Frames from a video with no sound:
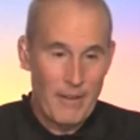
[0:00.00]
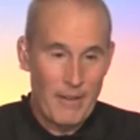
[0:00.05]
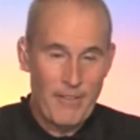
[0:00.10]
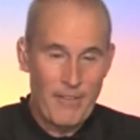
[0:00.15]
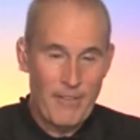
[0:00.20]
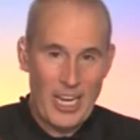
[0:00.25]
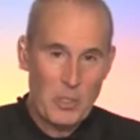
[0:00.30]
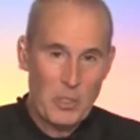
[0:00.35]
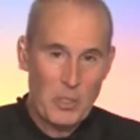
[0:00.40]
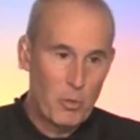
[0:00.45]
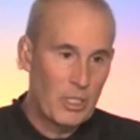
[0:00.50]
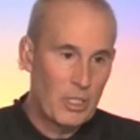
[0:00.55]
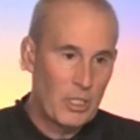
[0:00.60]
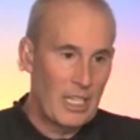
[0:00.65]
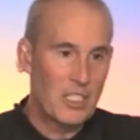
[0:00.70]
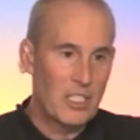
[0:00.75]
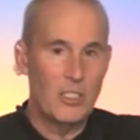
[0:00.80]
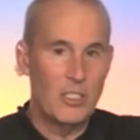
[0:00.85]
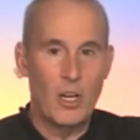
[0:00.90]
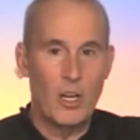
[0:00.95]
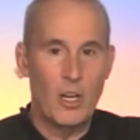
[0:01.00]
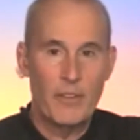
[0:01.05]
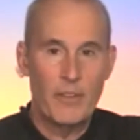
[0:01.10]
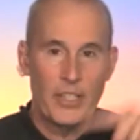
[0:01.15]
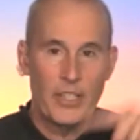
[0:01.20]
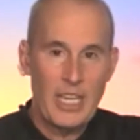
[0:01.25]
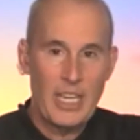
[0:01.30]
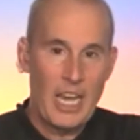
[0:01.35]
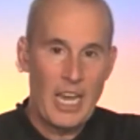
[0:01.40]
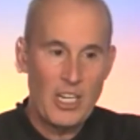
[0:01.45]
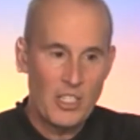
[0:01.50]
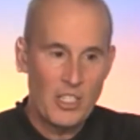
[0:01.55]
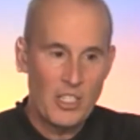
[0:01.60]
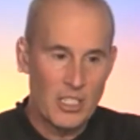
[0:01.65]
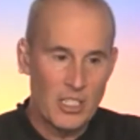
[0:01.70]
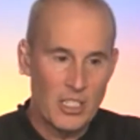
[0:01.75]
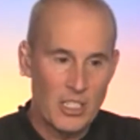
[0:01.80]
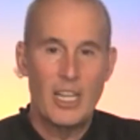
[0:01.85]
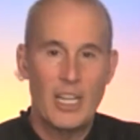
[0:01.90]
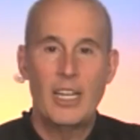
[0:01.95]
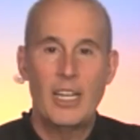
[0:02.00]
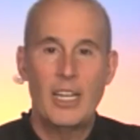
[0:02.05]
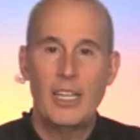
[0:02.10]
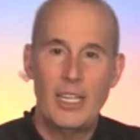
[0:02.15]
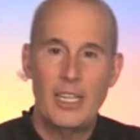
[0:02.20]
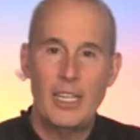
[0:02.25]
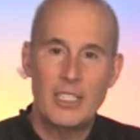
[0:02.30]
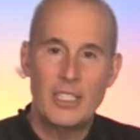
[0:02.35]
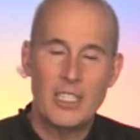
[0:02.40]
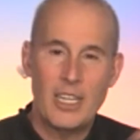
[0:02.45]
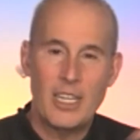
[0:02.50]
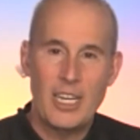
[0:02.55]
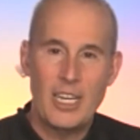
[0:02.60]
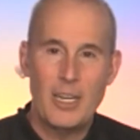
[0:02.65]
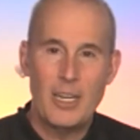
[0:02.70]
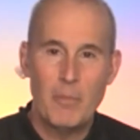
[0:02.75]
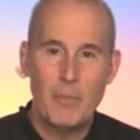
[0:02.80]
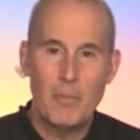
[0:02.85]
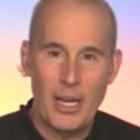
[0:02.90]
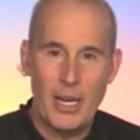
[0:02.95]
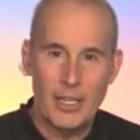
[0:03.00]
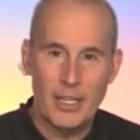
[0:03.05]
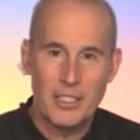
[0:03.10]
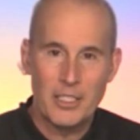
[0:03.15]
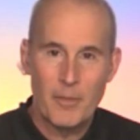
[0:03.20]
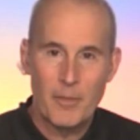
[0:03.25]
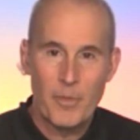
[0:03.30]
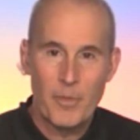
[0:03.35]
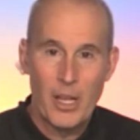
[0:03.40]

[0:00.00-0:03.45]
Facebook, it's notifications, it's emails.